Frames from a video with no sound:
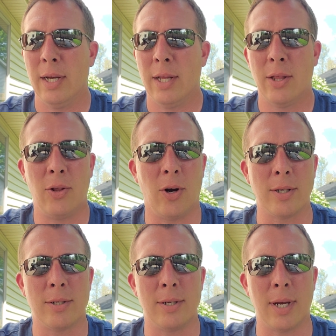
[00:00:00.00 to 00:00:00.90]

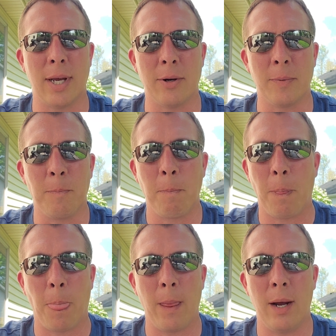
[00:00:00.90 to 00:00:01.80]
thoughts together.
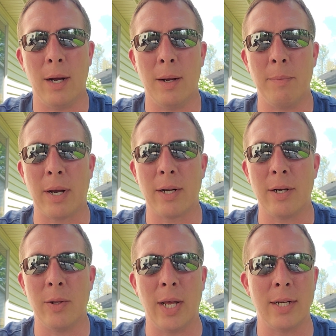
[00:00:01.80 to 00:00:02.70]
I'm not going
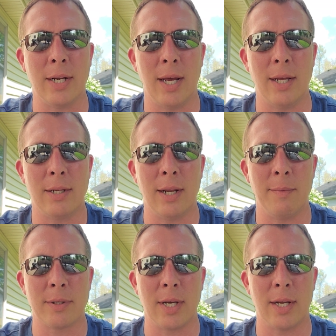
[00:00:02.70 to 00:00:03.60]
to do that today. Today I'm
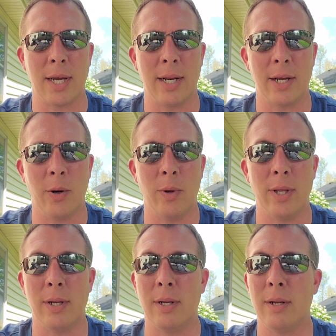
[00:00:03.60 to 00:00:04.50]
just going to kind of go with
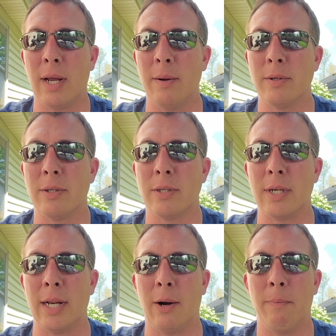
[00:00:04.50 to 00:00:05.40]
it. I was just
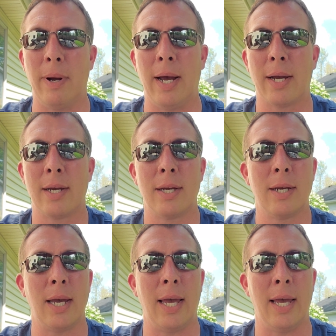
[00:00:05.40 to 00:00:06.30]
sitting out back
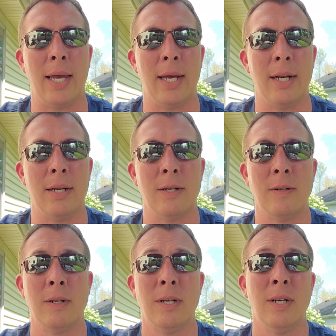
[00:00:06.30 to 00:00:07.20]
and
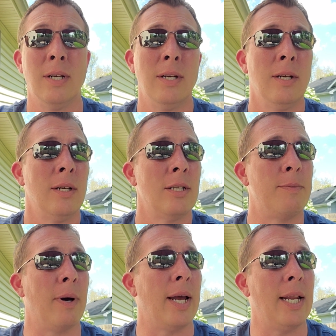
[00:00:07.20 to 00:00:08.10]
it's
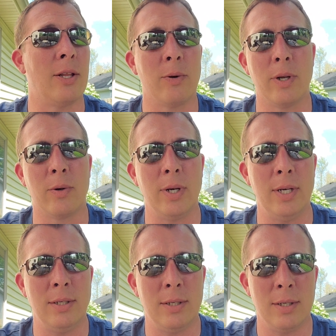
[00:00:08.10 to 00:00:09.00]
about 83
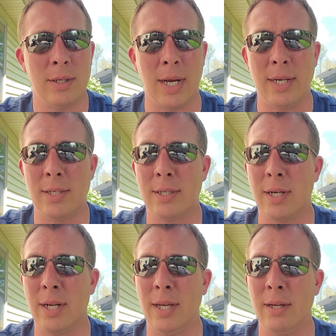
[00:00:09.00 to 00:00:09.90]
degrees, nice,
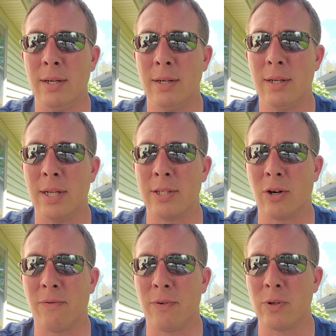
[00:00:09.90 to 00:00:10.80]
sunny. It's
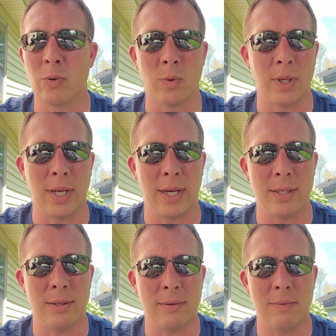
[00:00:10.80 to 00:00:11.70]
our first really
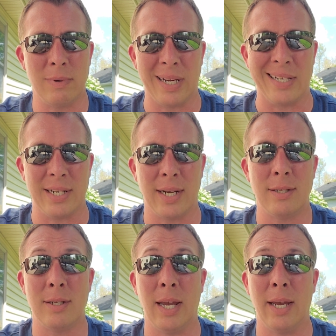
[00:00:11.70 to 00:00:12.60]
nice
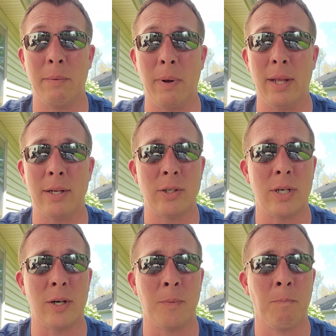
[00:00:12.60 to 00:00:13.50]
day in May this year.